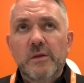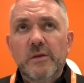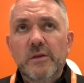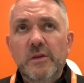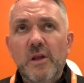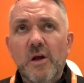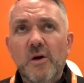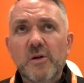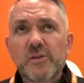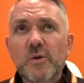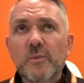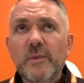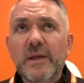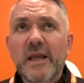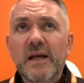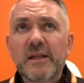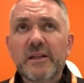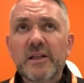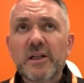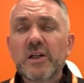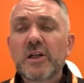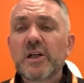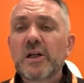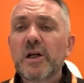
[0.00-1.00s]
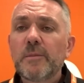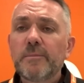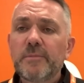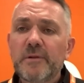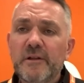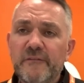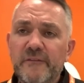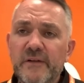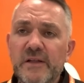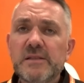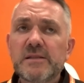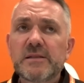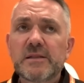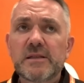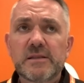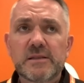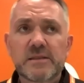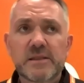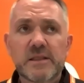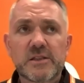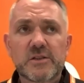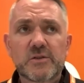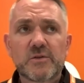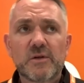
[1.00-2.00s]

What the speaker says: No, so we had a couple of instances.